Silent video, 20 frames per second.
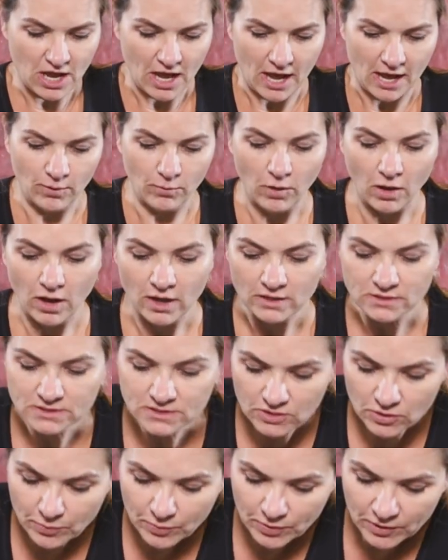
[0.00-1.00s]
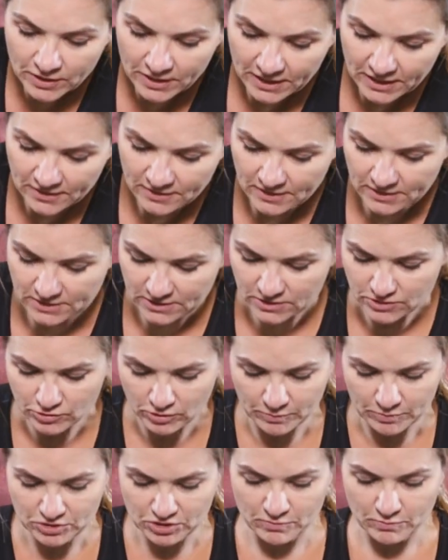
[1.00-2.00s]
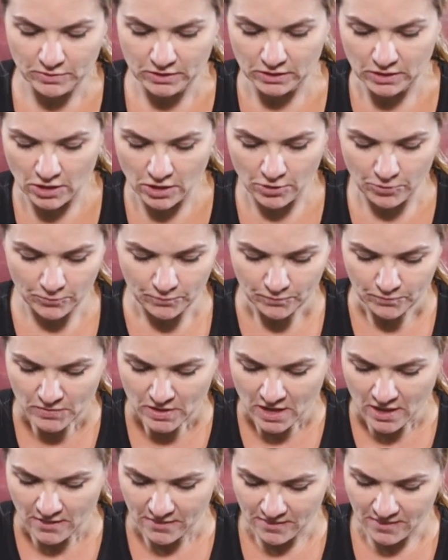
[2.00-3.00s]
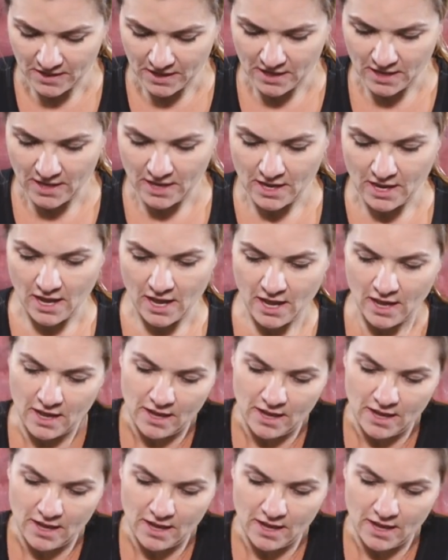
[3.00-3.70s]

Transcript: I will also put in the description below the